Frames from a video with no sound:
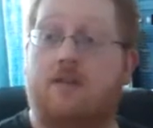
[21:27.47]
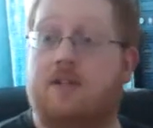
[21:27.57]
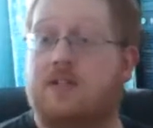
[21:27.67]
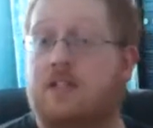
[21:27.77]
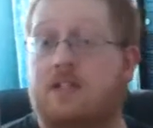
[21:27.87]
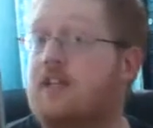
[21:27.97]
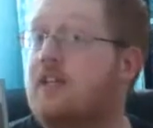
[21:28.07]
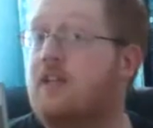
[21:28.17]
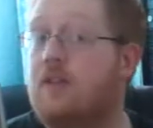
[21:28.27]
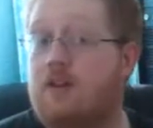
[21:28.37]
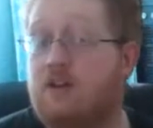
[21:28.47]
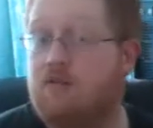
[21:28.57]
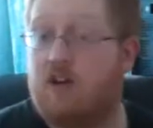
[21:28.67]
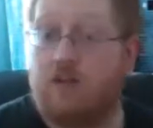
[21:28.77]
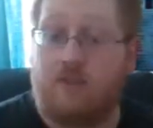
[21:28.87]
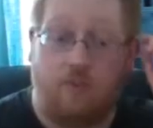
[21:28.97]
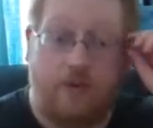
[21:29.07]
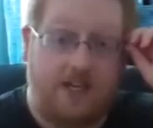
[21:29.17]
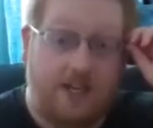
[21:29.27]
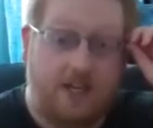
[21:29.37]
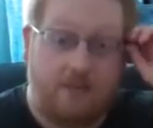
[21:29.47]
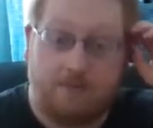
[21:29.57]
because the second and third were out on the Wii,